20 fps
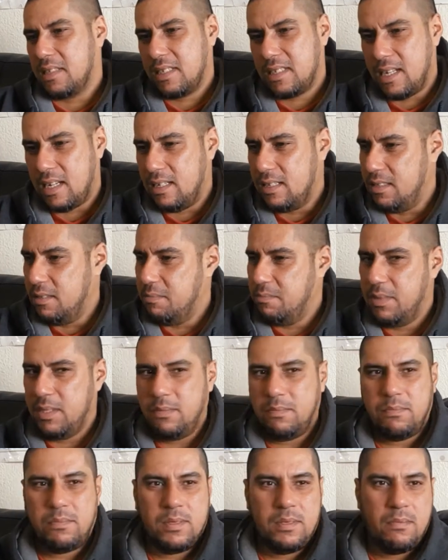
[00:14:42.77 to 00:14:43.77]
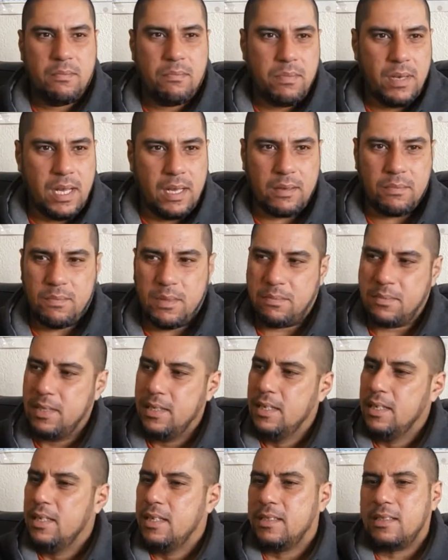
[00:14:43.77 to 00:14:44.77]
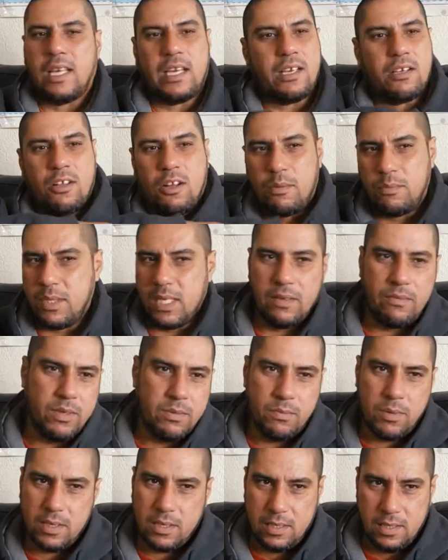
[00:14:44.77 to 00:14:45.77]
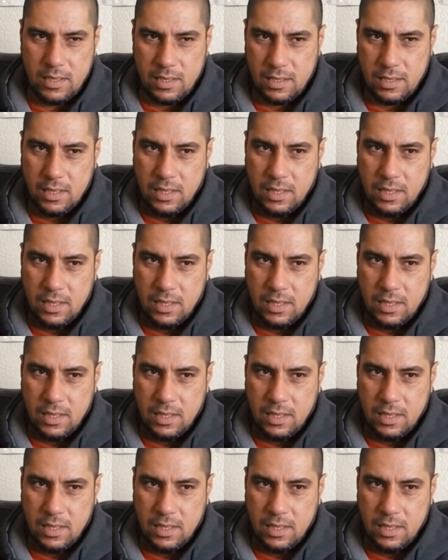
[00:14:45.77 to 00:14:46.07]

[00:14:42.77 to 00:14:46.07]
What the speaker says: colored people, black people. They robbed everybody.